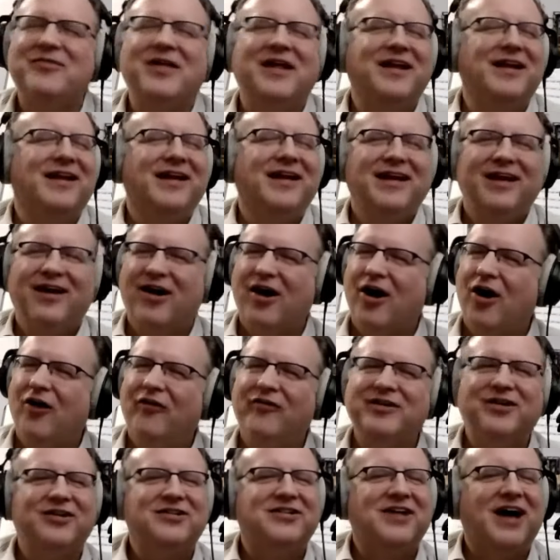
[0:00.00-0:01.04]
then all
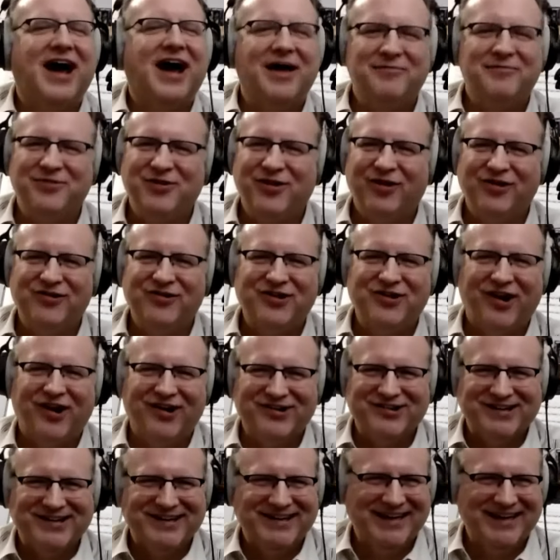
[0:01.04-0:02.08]
in good time. You're in charge.